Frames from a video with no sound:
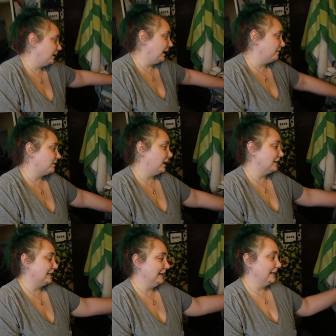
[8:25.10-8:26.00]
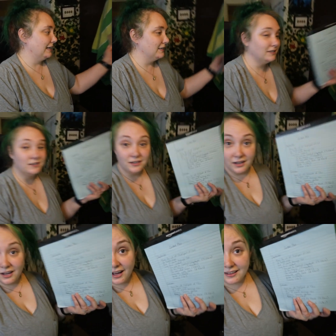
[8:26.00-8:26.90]
I've got like
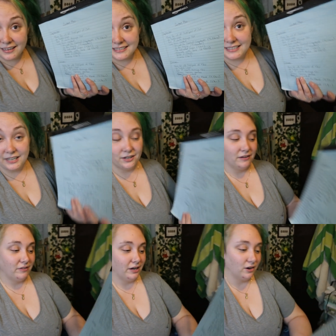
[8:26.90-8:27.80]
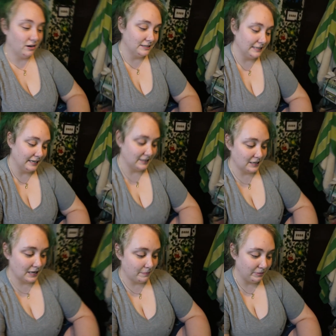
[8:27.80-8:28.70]
a list here of like content
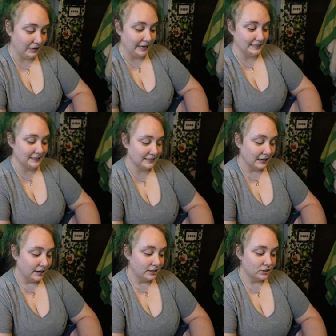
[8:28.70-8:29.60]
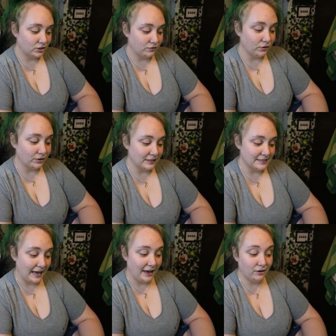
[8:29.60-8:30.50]
plans. So
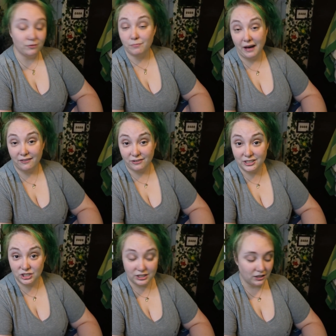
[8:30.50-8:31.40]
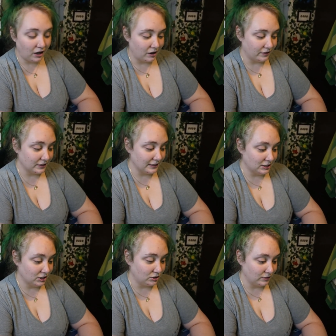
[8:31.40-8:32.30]
Florence and Un Pas Fragile are on the
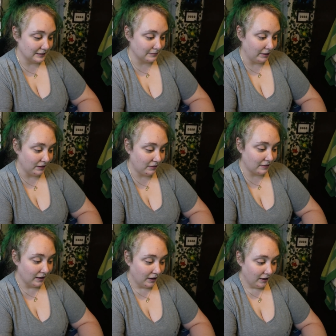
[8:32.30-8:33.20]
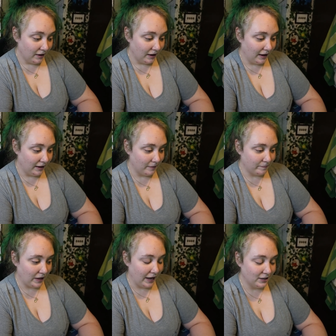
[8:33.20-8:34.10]
list to do this month.
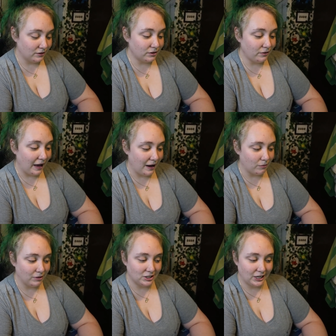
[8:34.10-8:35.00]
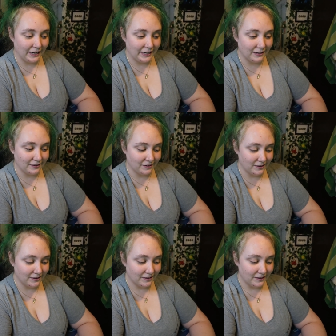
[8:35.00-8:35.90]
Um, I don't know how much I
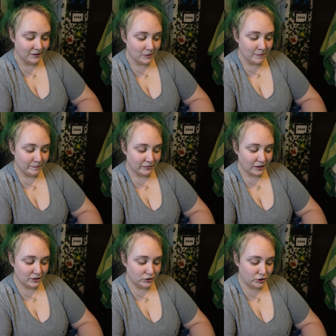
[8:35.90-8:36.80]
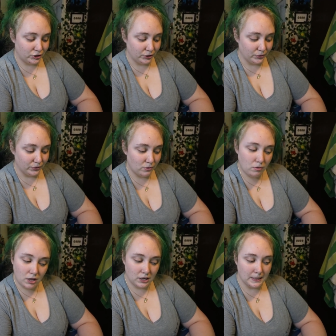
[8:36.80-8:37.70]
can do